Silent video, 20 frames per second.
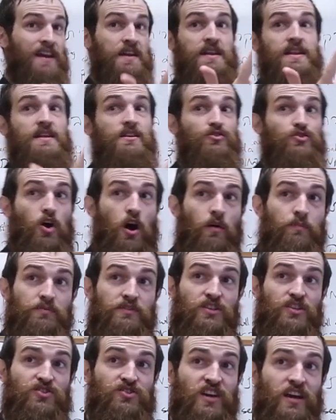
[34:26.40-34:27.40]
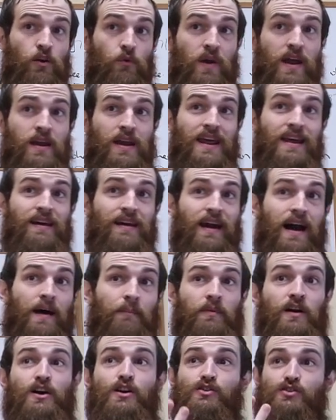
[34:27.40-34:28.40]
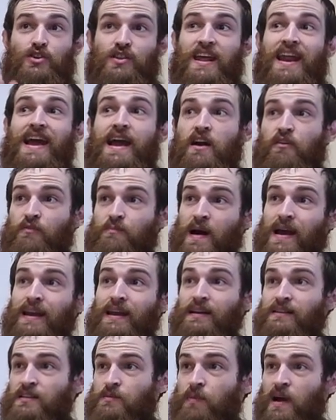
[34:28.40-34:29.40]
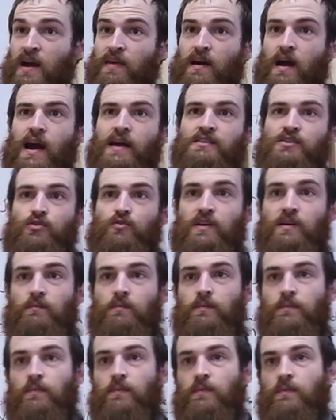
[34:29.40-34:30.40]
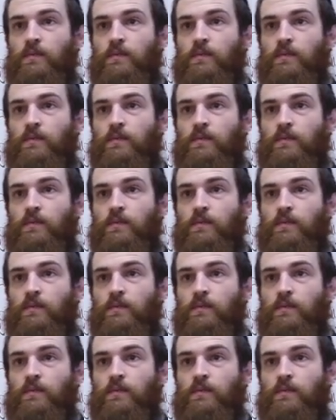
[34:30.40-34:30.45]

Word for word: and I need a job to generate income so that I have money to buy the ice cream.